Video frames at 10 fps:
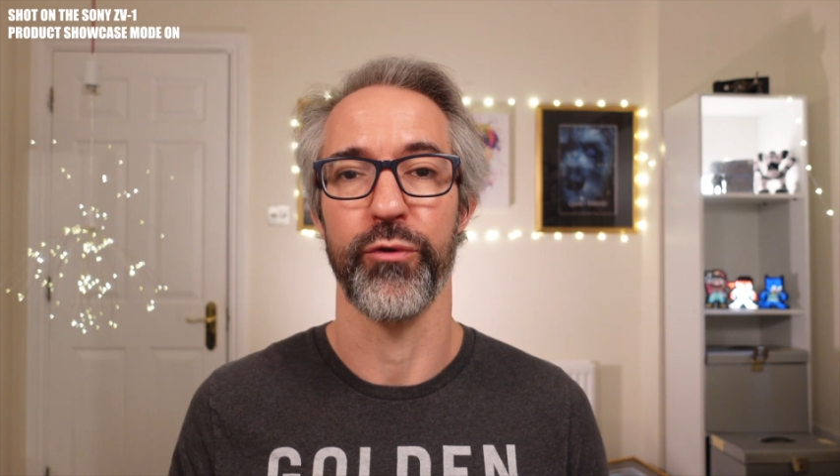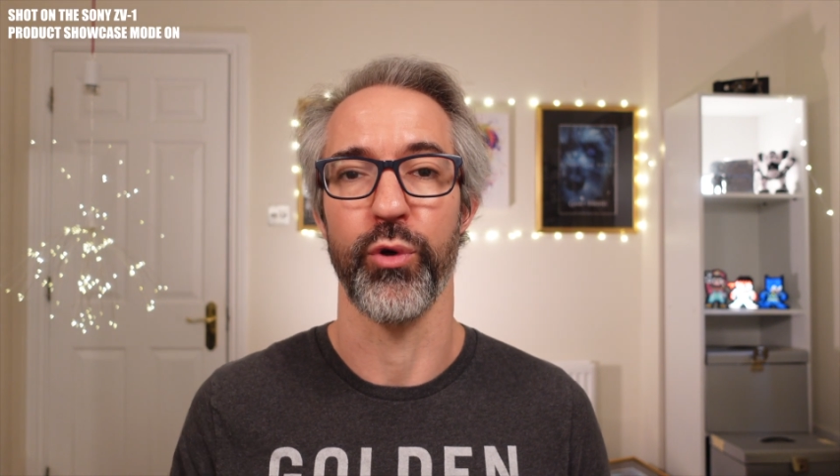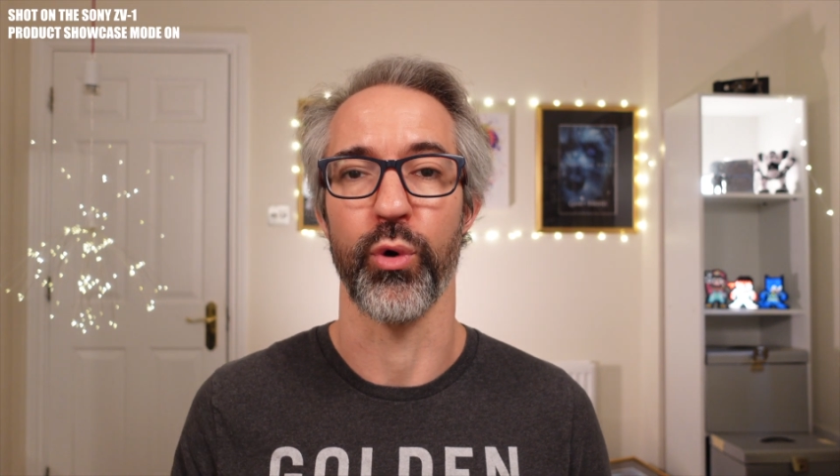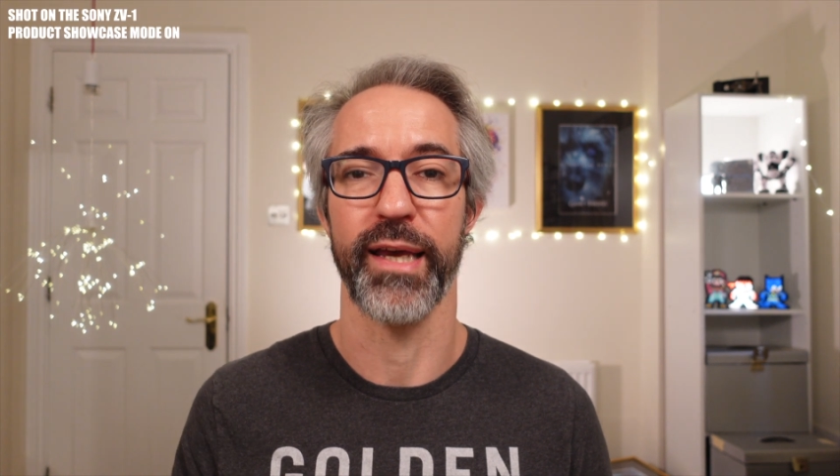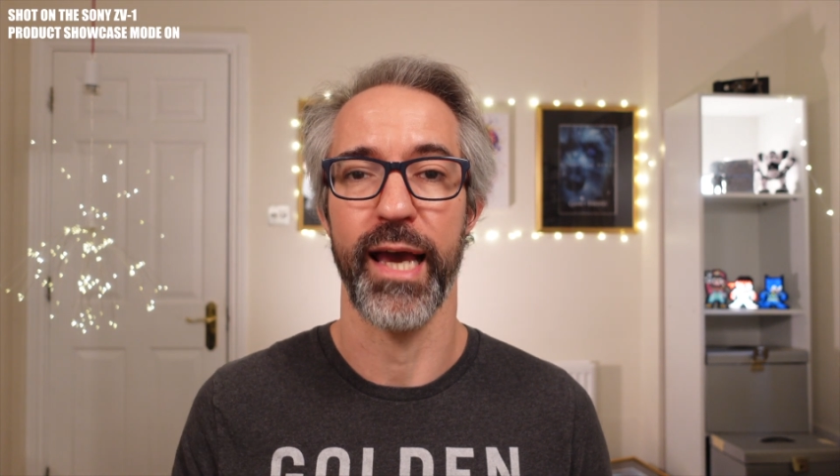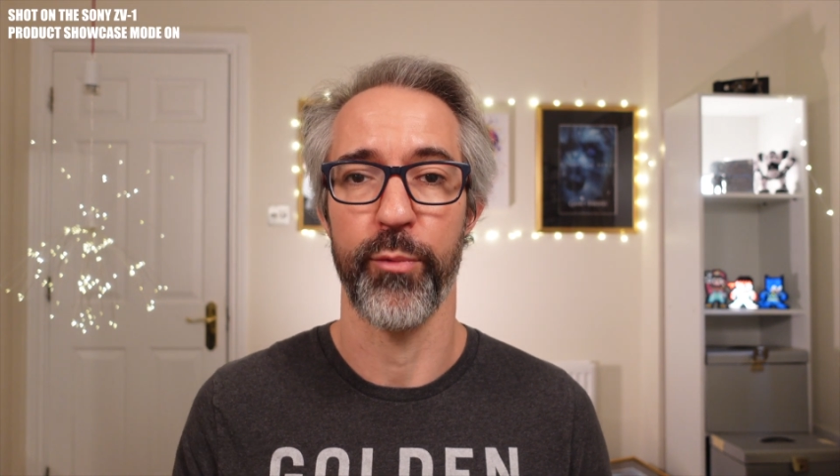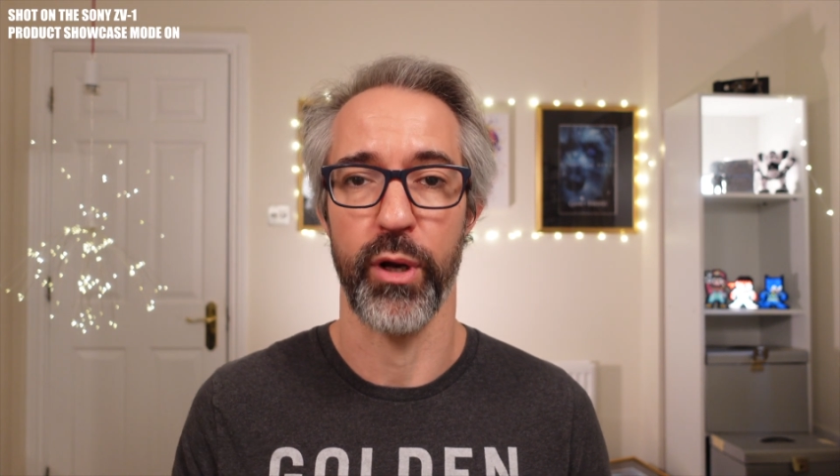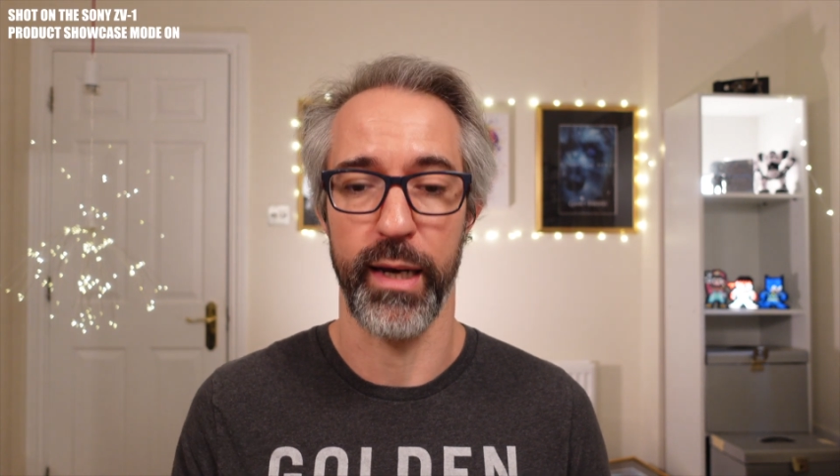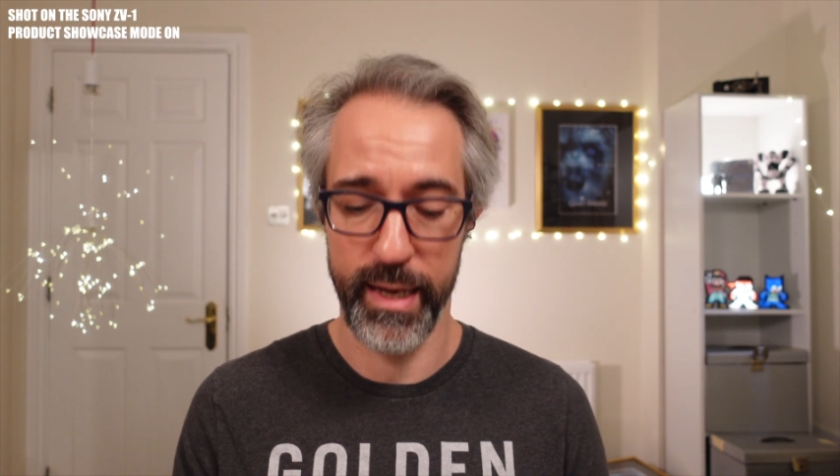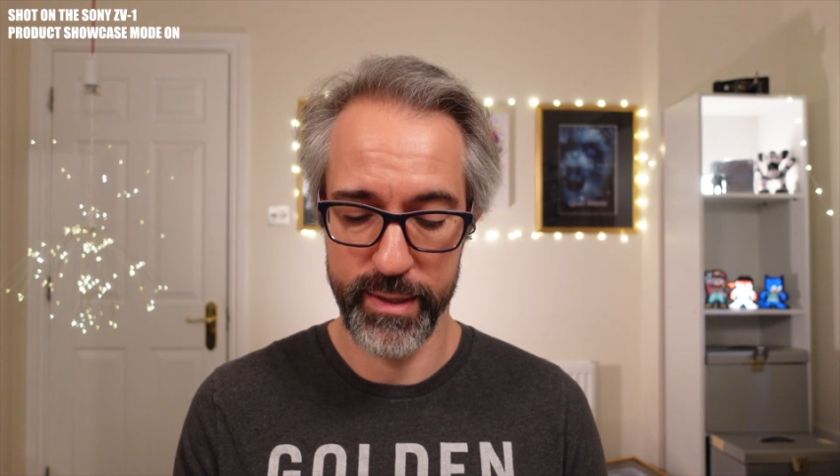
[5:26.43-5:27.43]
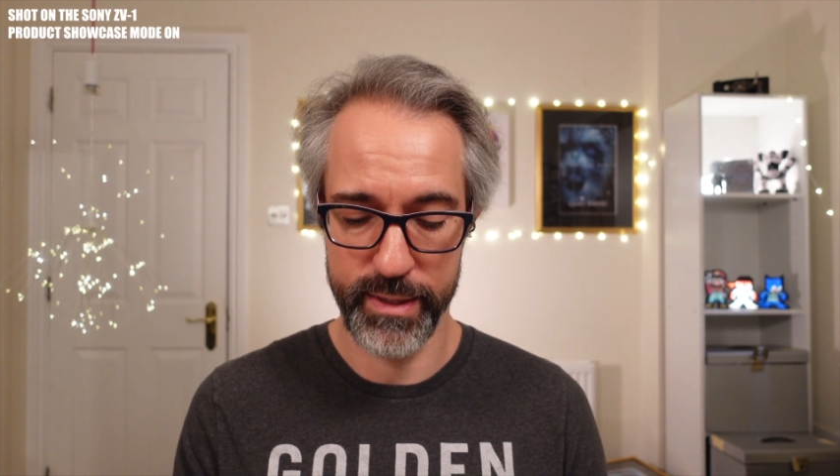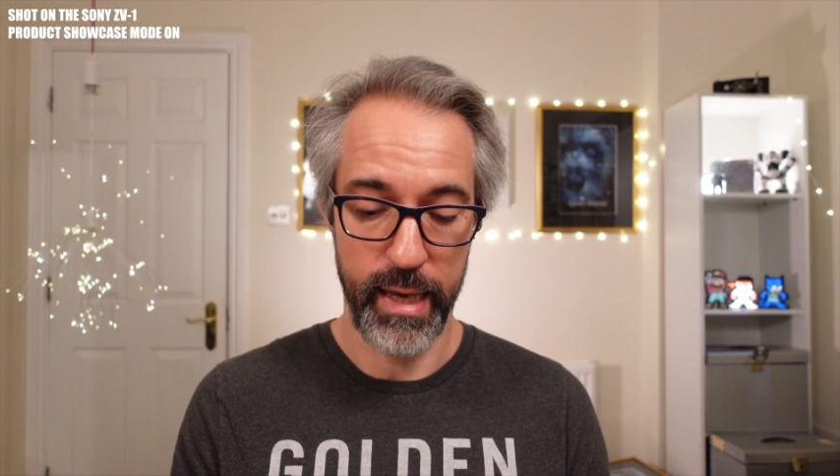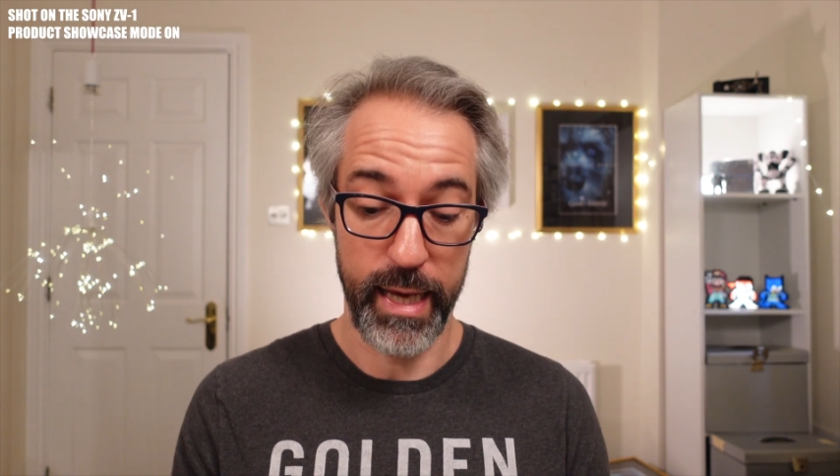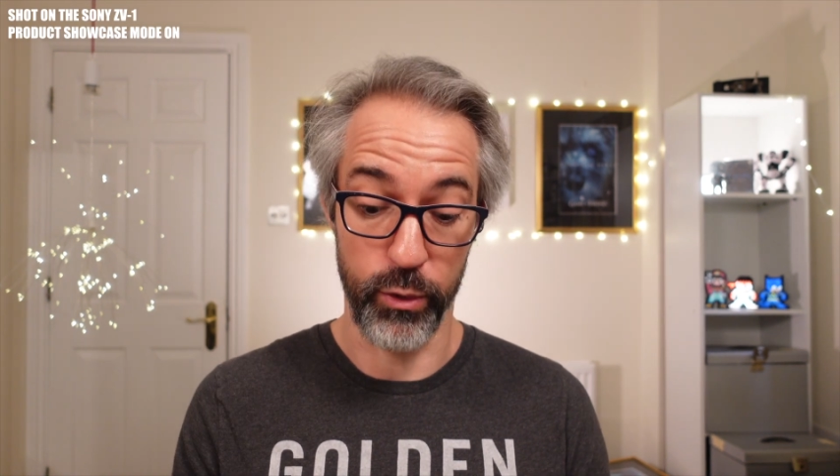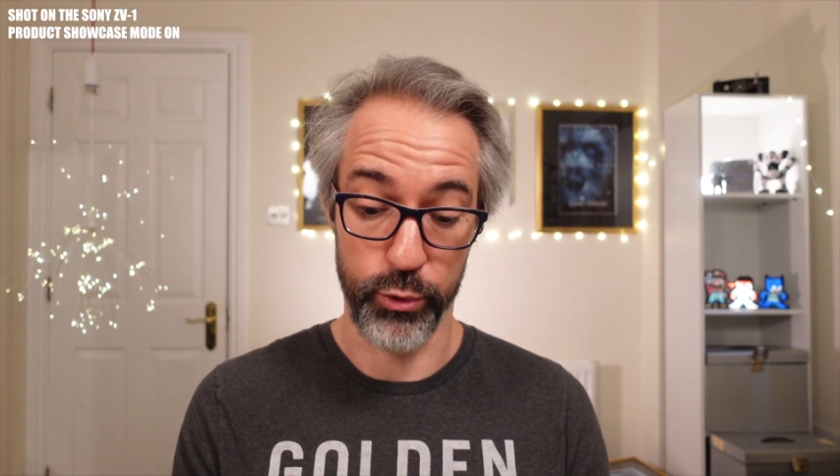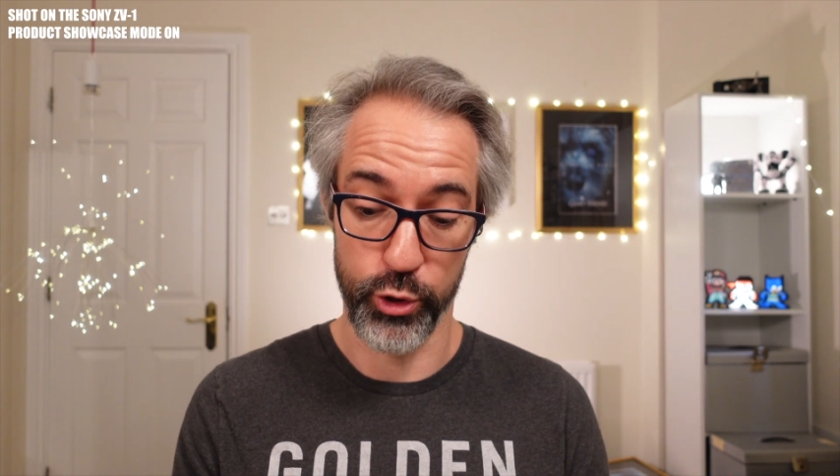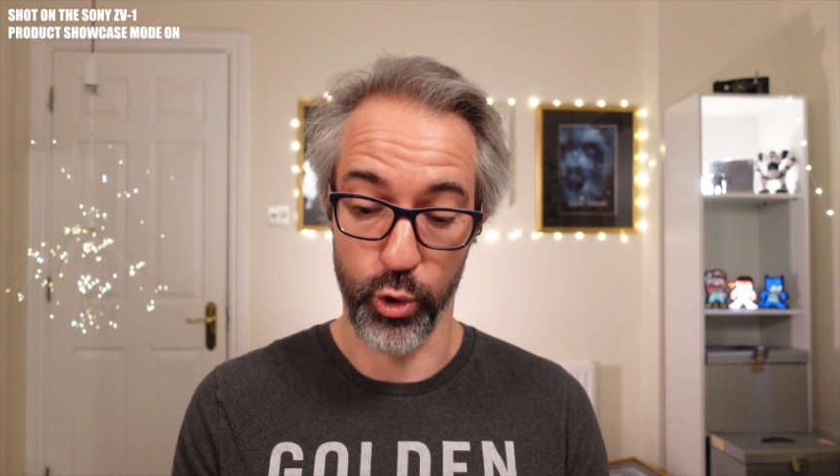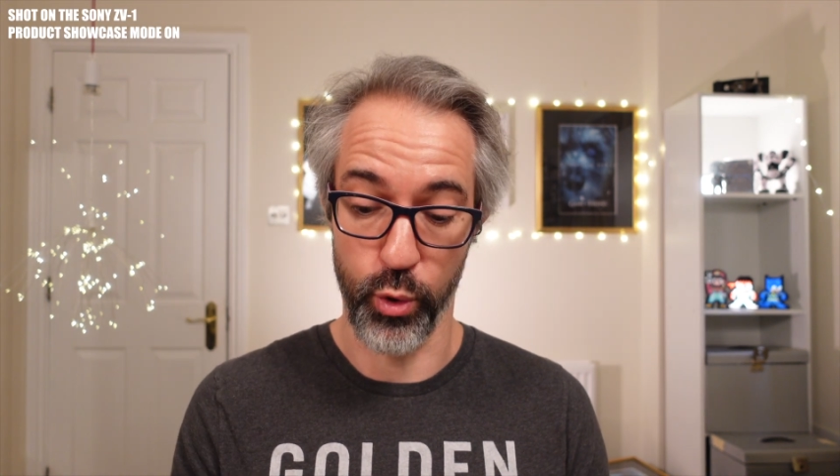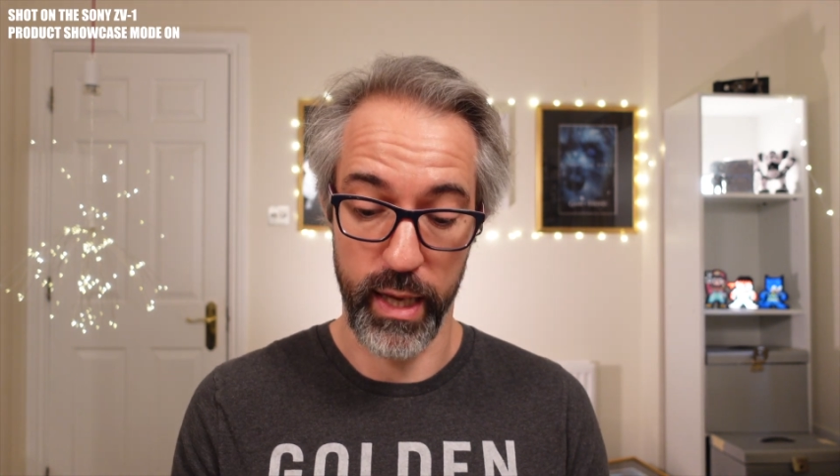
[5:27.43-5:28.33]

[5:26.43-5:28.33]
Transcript: your camera lens, and also